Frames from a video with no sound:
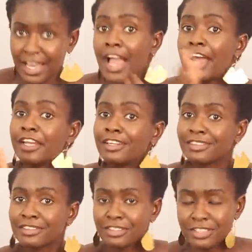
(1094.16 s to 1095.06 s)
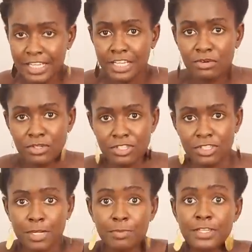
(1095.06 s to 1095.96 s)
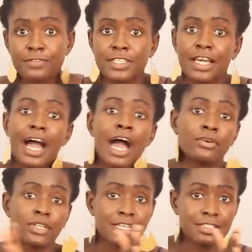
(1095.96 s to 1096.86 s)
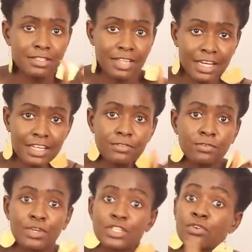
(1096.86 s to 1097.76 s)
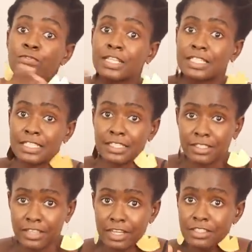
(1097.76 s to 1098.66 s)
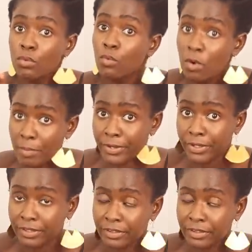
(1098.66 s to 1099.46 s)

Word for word: and taking contraceptives, how does that influence your fertility as a woman?